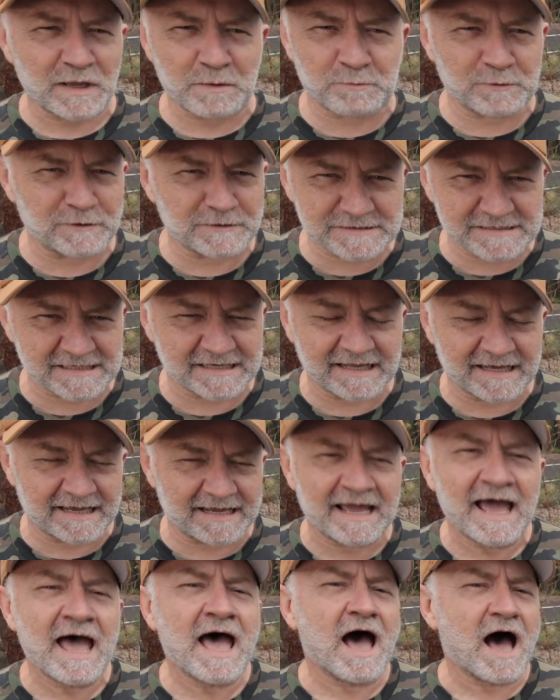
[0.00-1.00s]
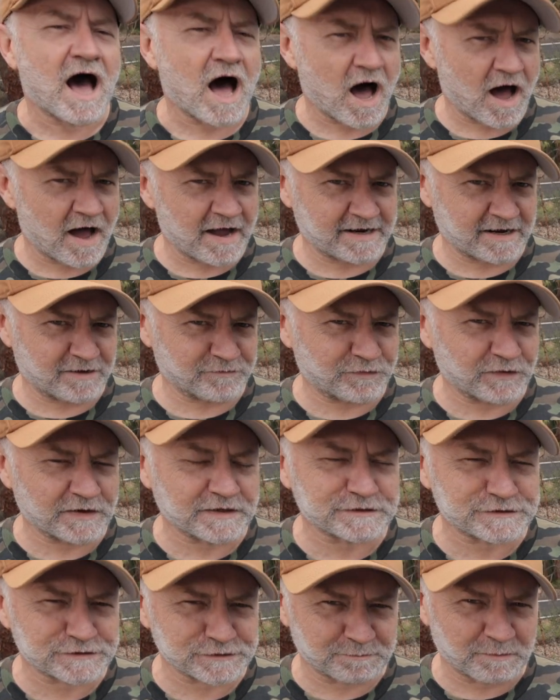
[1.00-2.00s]
Personally, I don't think
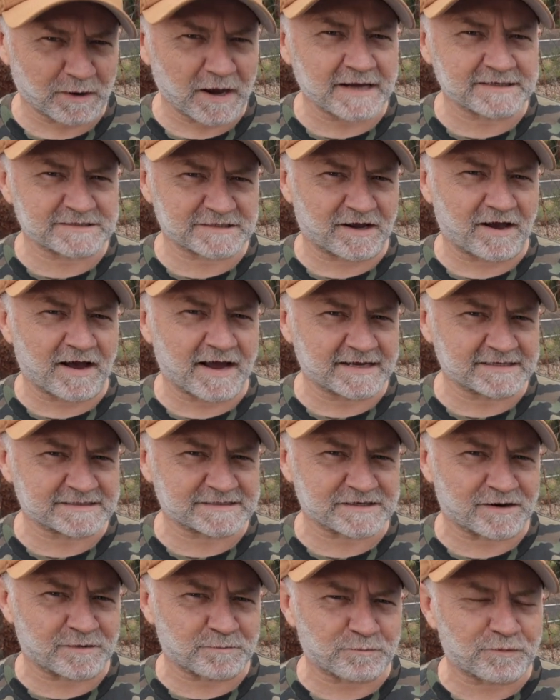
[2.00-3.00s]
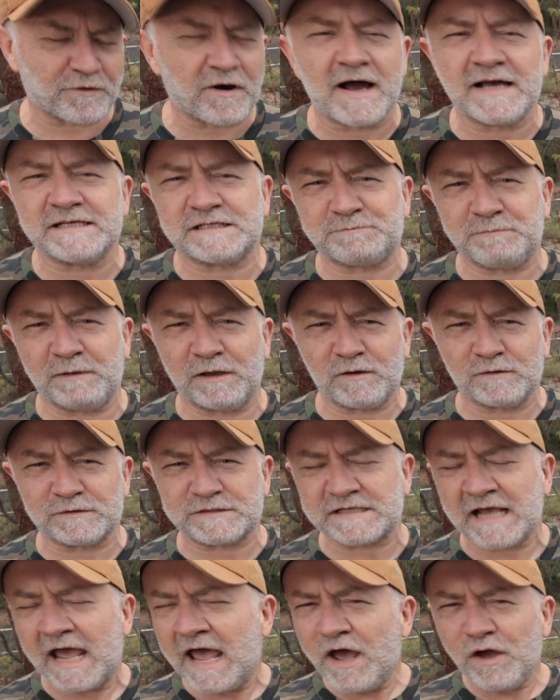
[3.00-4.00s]
you should buy tyres on price
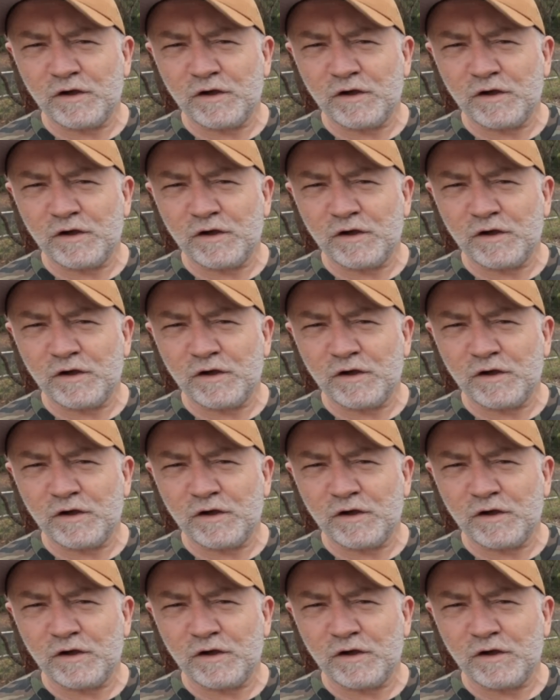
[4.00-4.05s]
because